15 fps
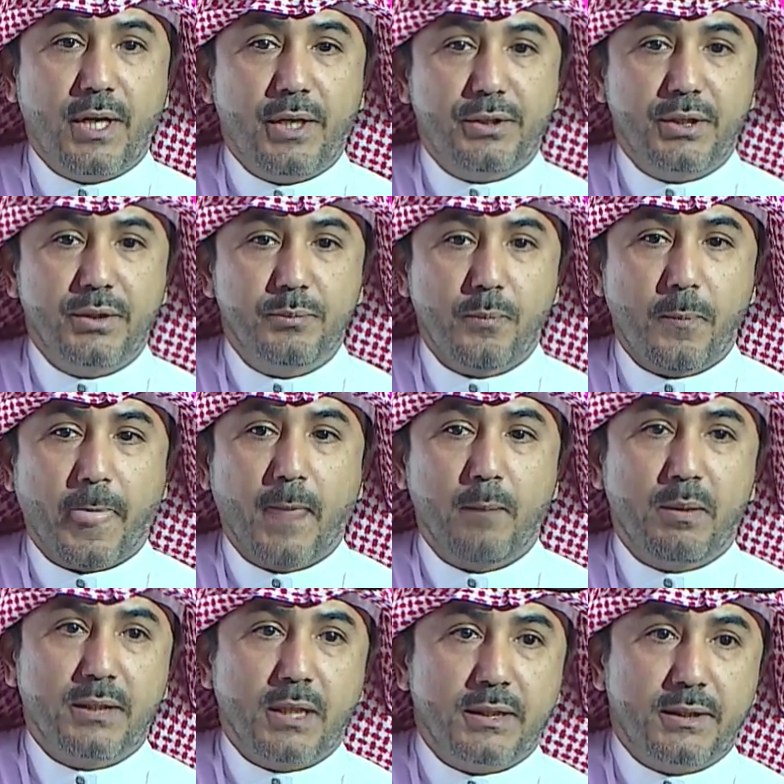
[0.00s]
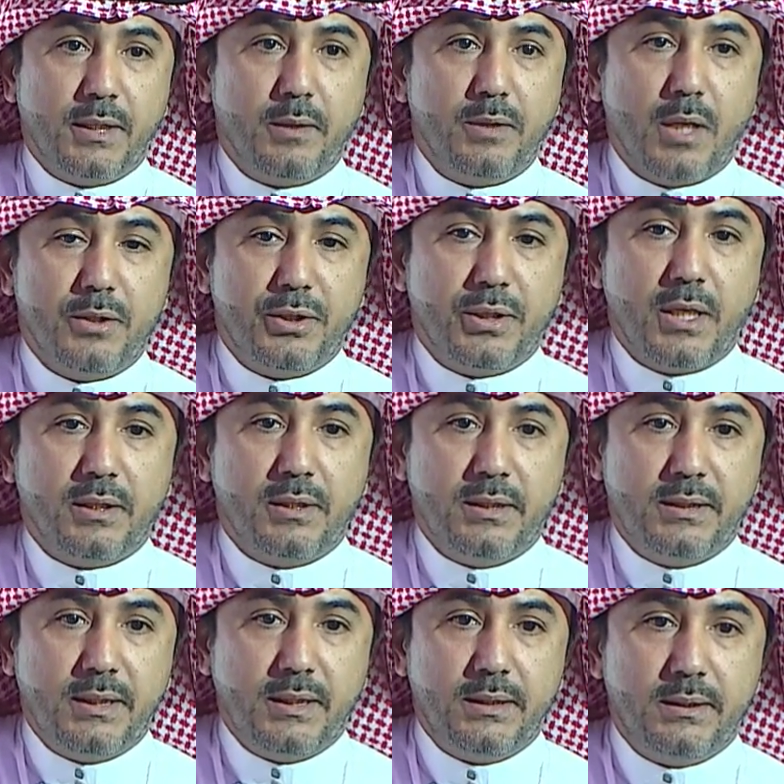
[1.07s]
but as a genetic disease,
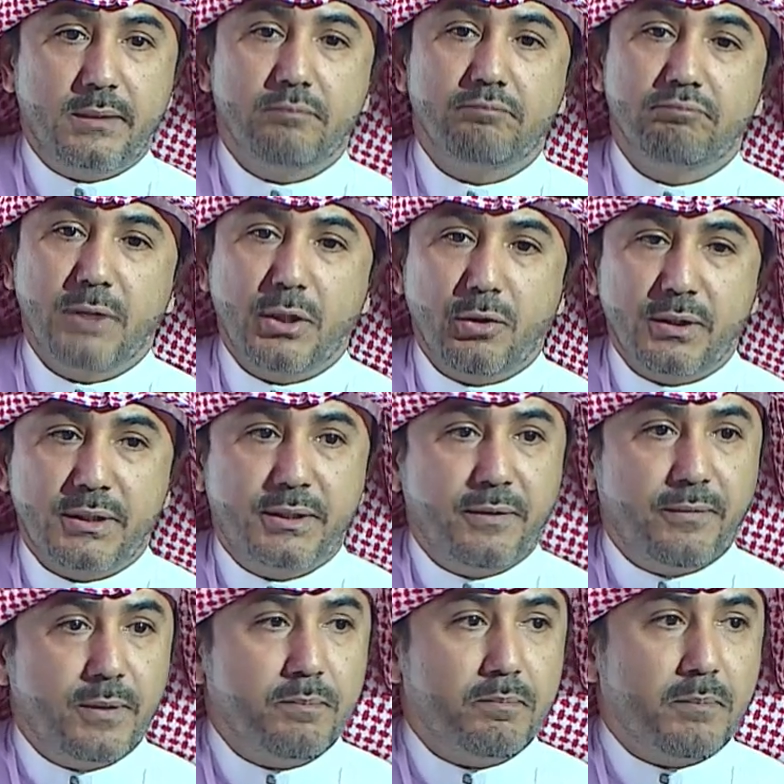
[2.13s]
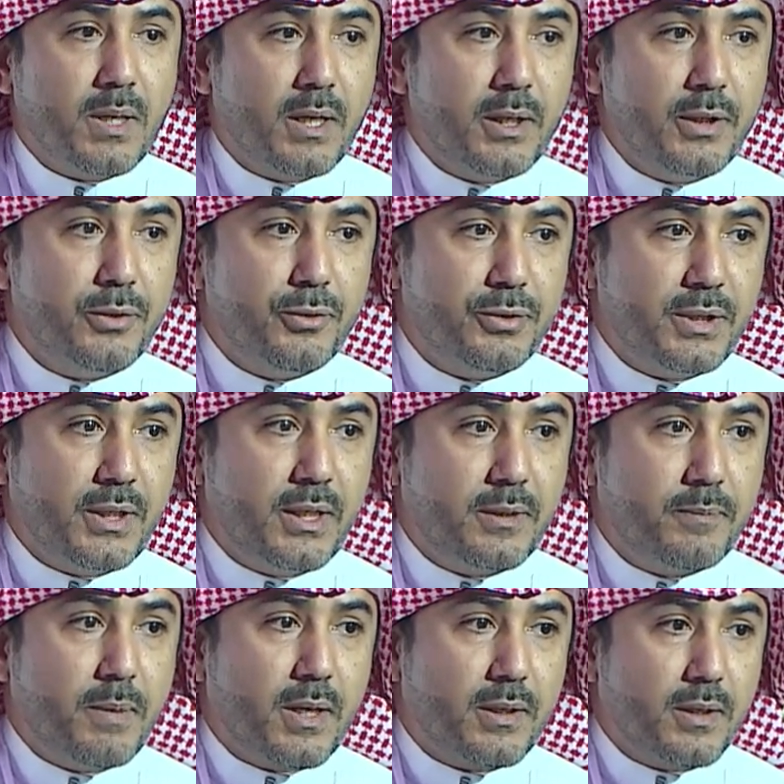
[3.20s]
it's driven by your genetic background in your
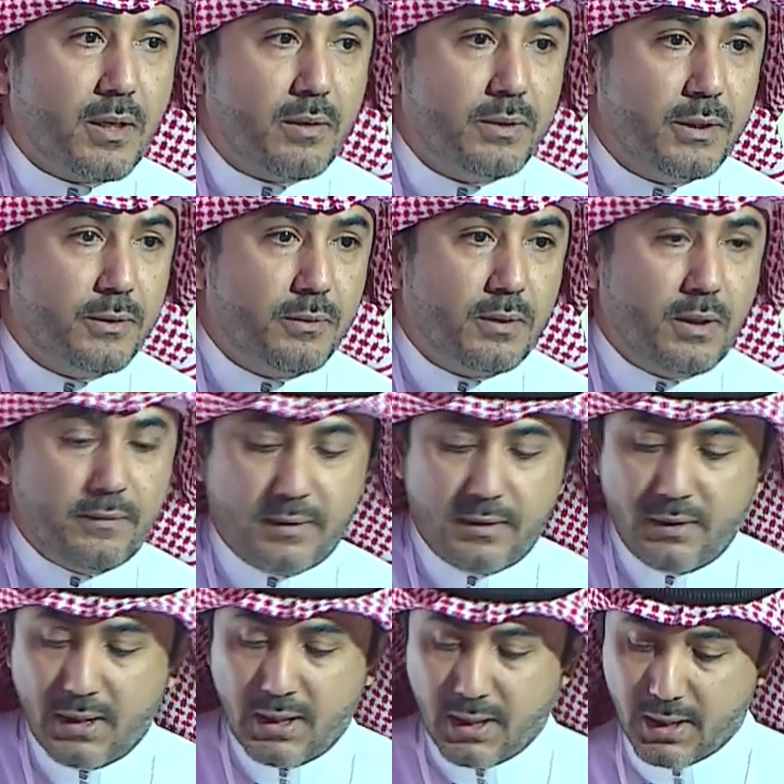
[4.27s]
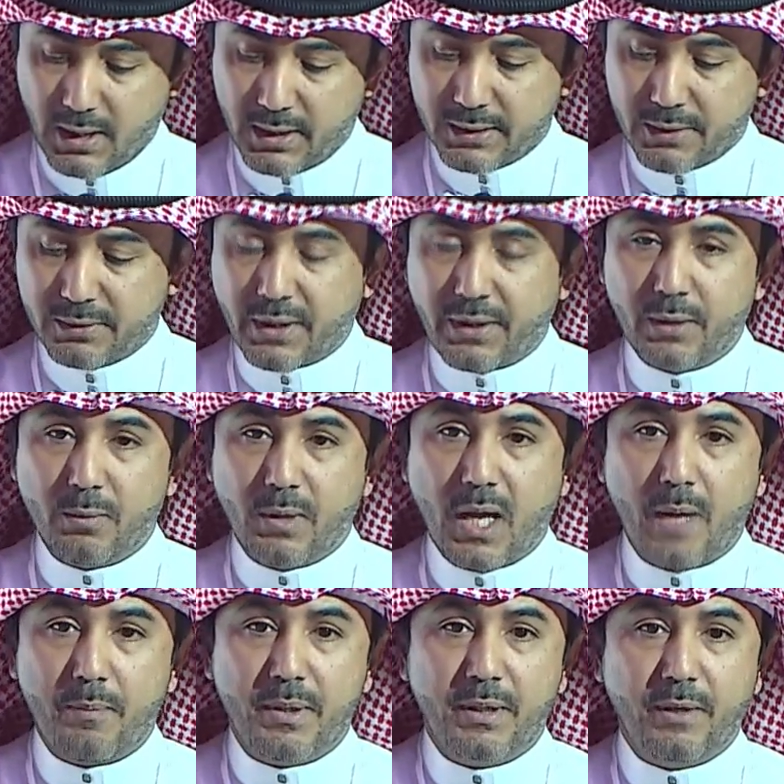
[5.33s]
liver. So nothing will happen if you
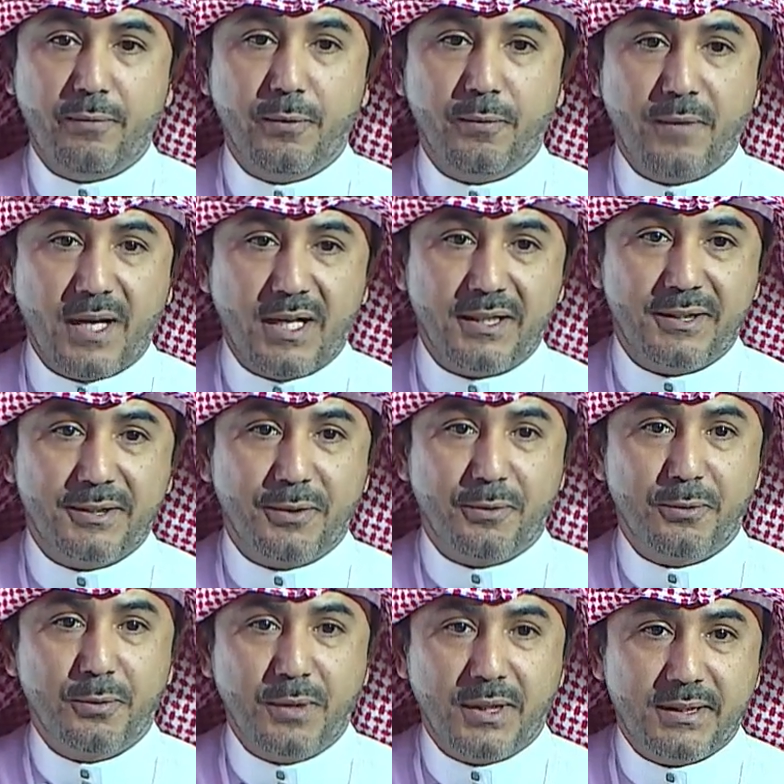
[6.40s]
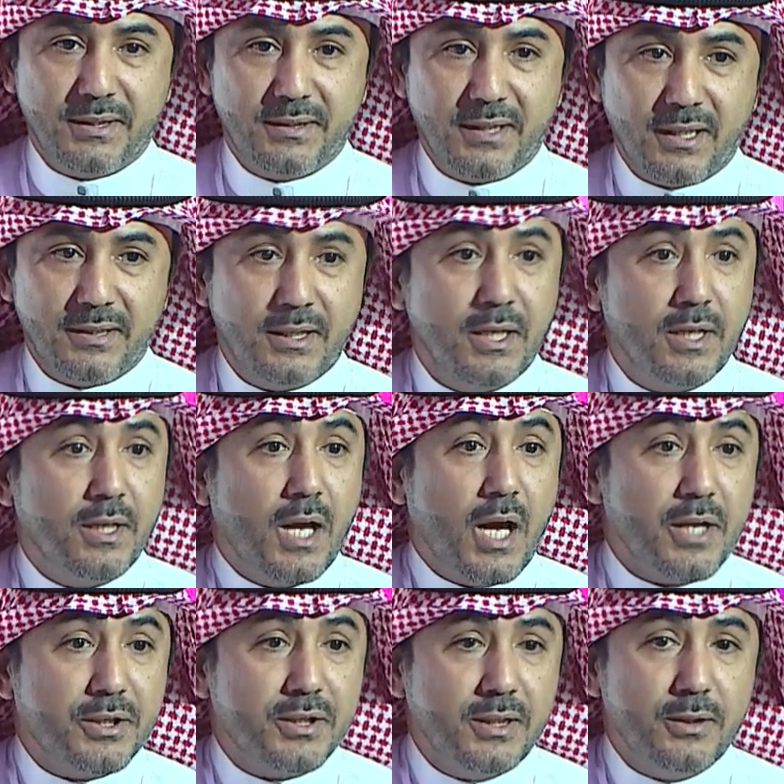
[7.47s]
fast or do exercise. Actually, those
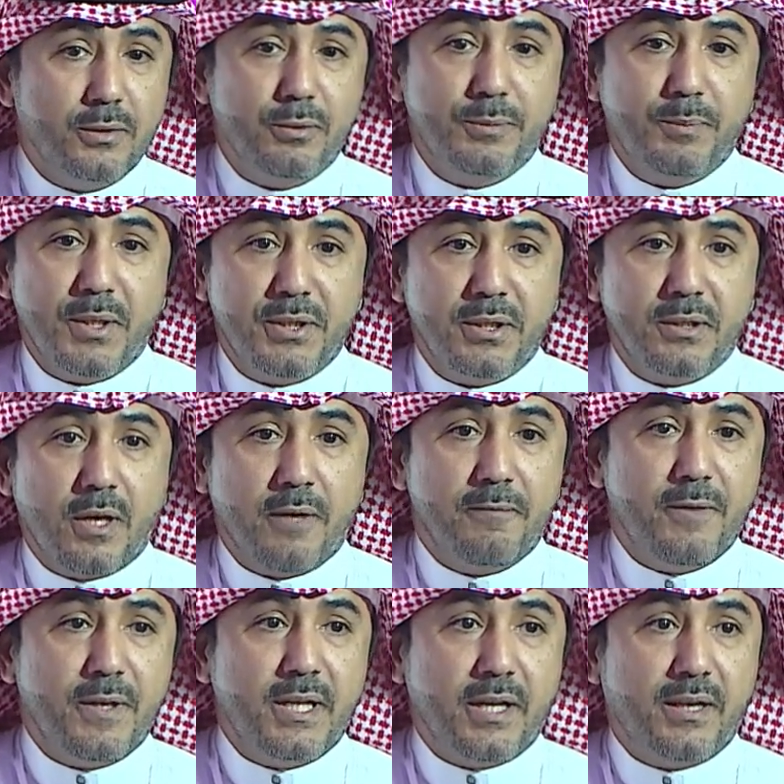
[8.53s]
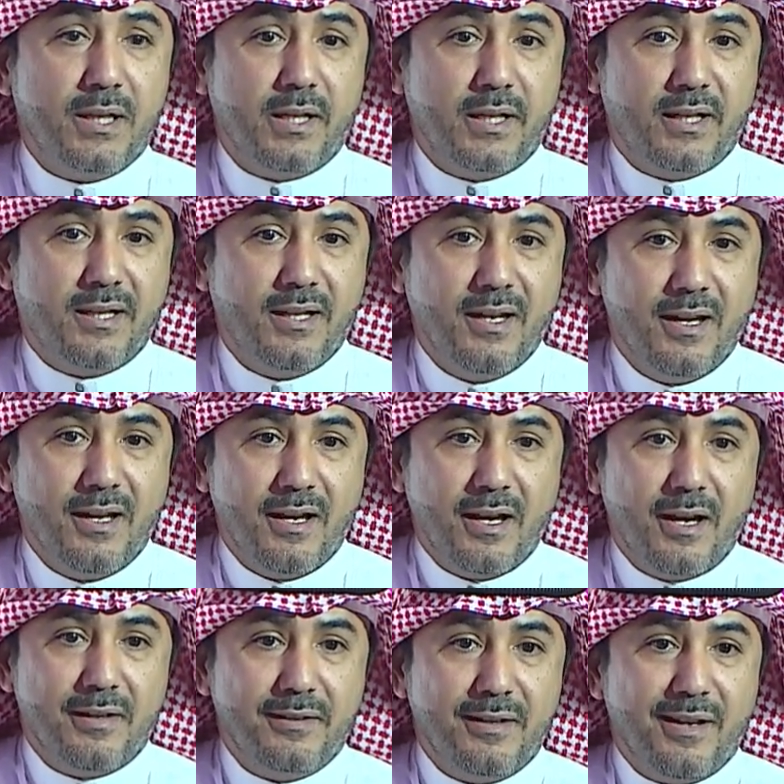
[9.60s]
patients are very athletic and they're
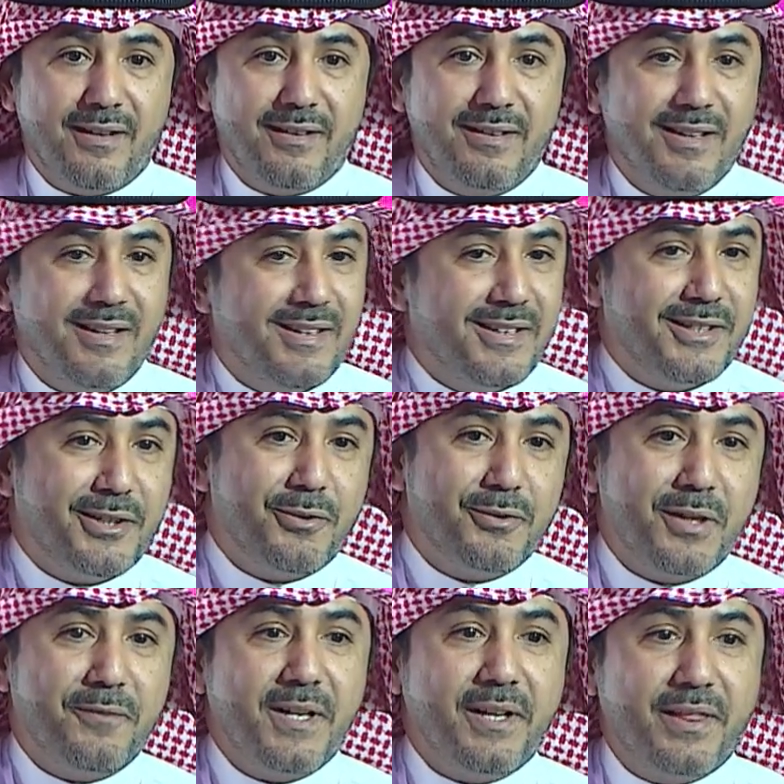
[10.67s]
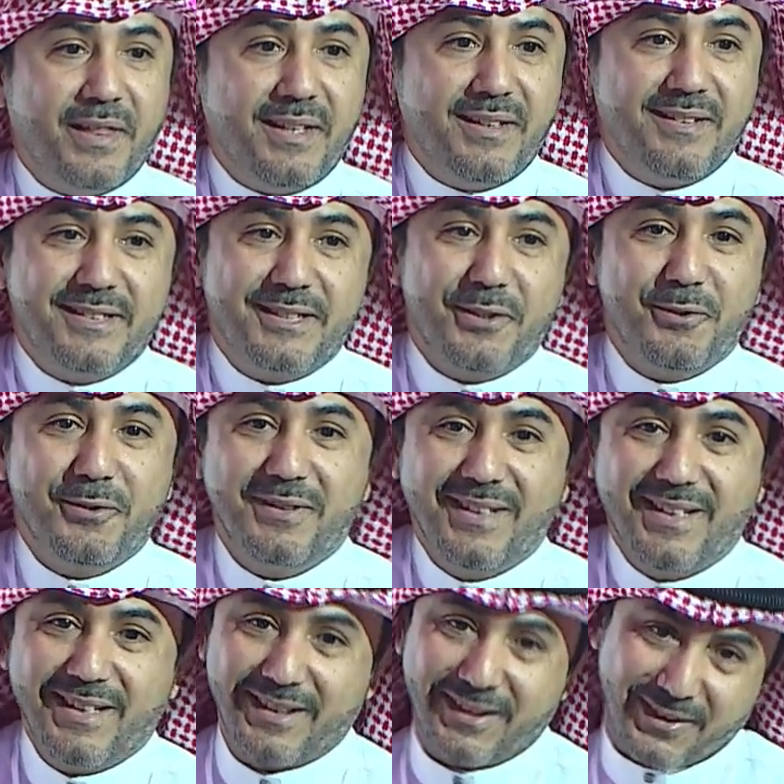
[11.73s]
very thin. So there's
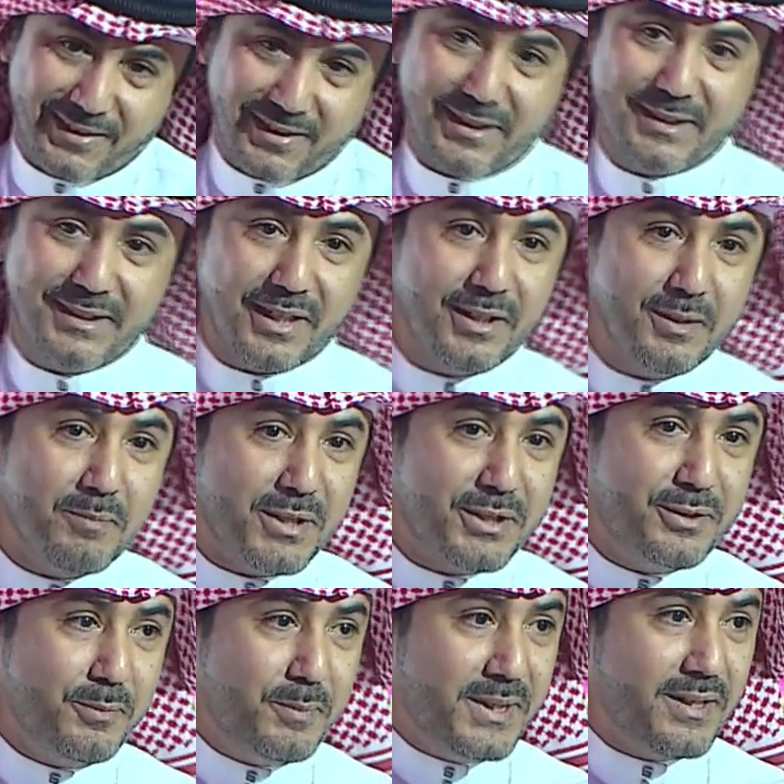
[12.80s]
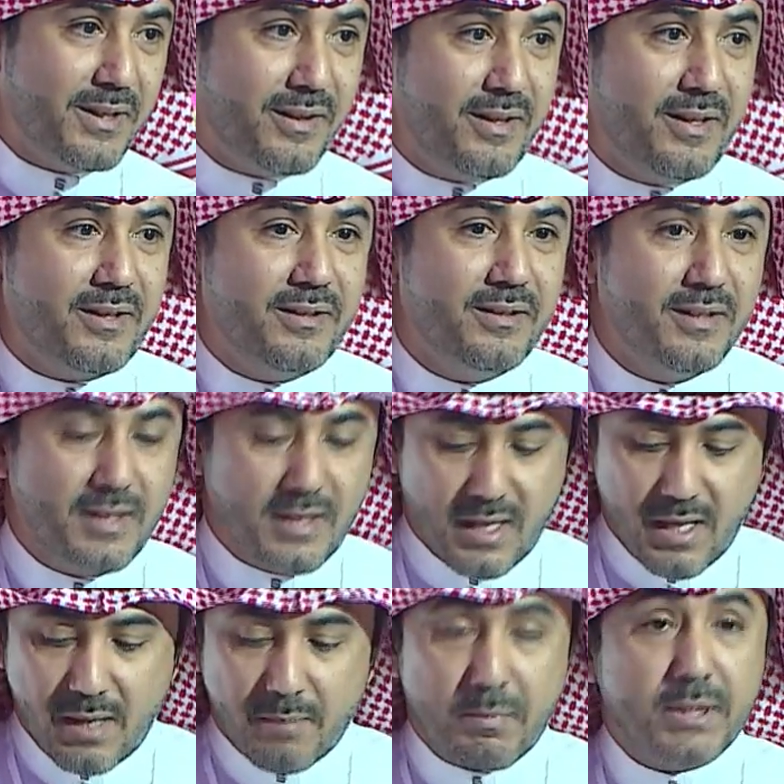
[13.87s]
nothing much to be done there.
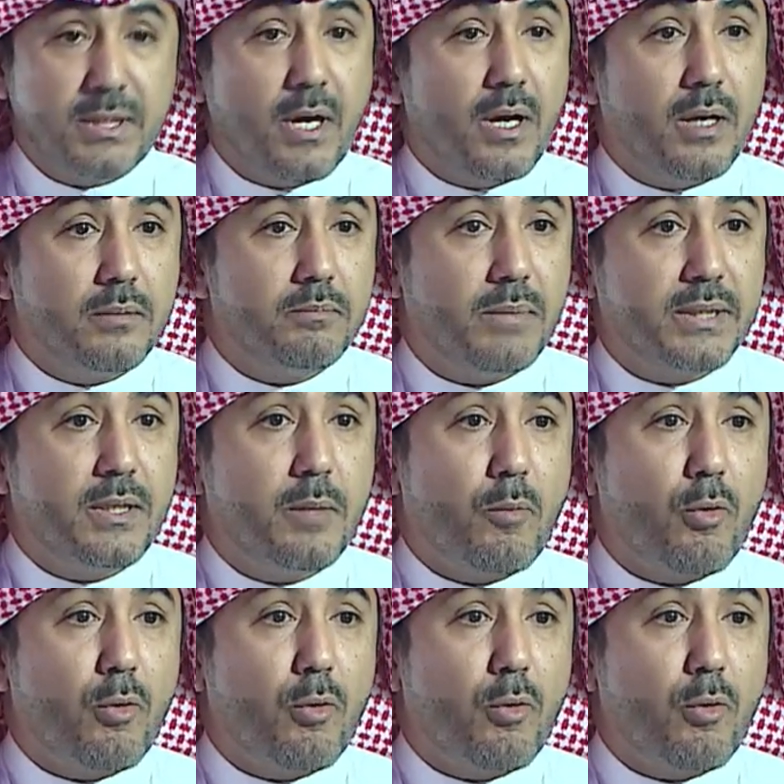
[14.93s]
But the most important